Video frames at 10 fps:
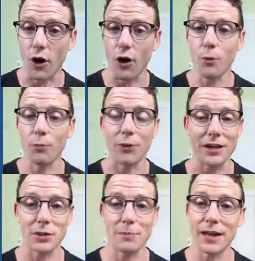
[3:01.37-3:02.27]
all
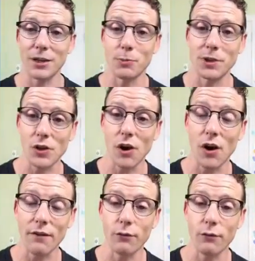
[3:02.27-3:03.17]
project management
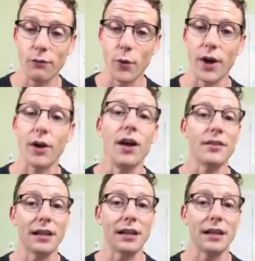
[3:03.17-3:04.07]
software
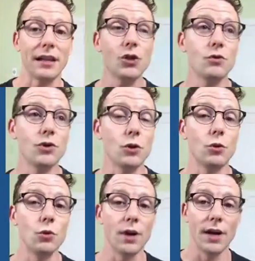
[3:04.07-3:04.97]
that lets you
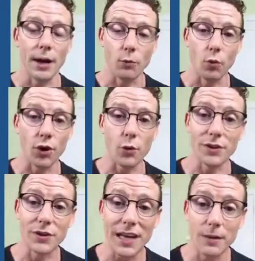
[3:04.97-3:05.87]
do and work
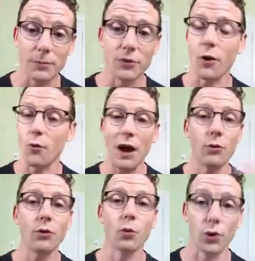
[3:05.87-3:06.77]
with teams
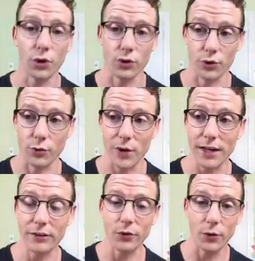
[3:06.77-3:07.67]
around the world,
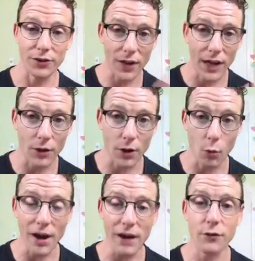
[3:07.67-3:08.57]
right? So it's a
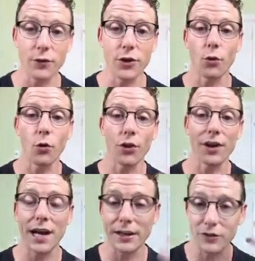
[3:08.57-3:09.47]
way for you to
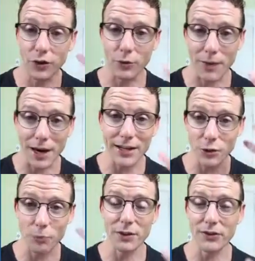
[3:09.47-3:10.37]
organize your
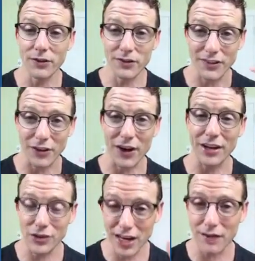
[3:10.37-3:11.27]
mind, your business, your
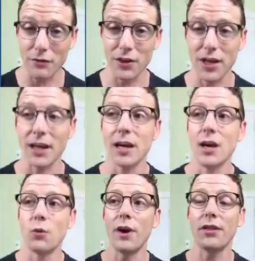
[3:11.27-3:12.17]
energy, everything
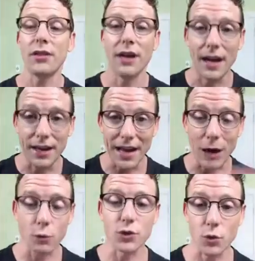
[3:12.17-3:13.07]
with an
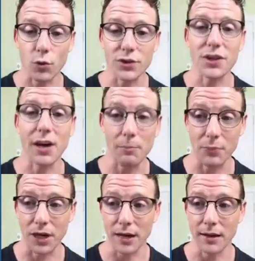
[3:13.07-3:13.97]
outsourced
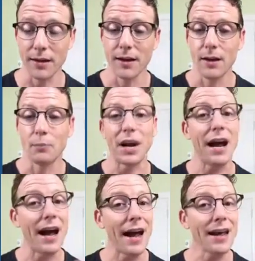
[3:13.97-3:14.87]
company.
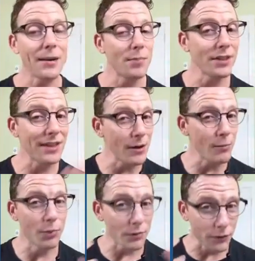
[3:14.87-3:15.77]

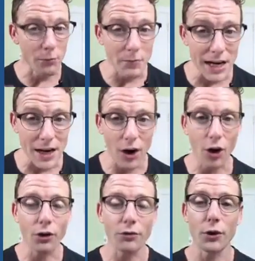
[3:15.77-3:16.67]
But for me,
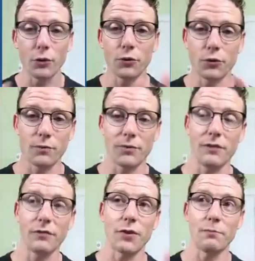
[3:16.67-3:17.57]
all of those
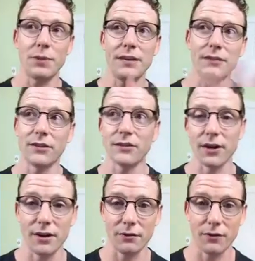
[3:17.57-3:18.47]
different pieces
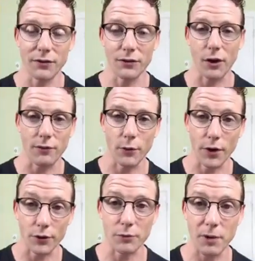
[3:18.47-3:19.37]
of
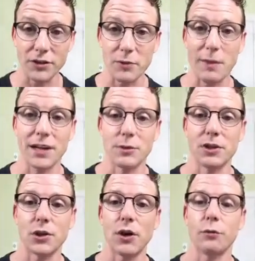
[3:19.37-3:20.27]
software, all those project
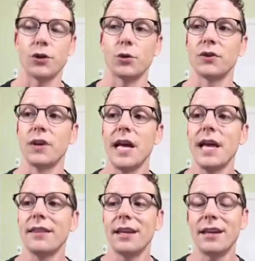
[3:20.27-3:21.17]
management software tools,
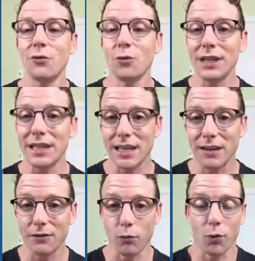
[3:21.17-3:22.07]
they didn't really
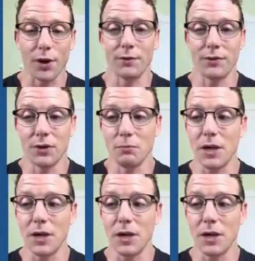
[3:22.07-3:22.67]
give what